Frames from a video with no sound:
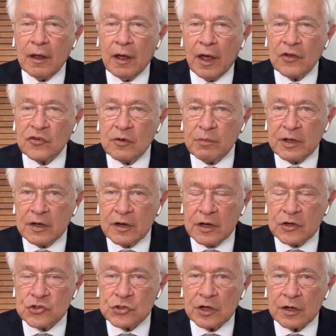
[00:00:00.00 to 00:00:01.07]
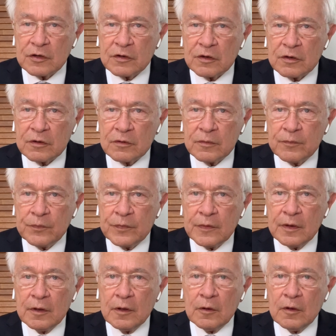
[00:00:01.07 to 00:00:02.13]
hasn't been initiated
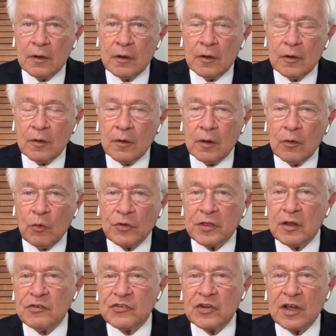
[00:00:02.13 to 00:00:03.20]
within,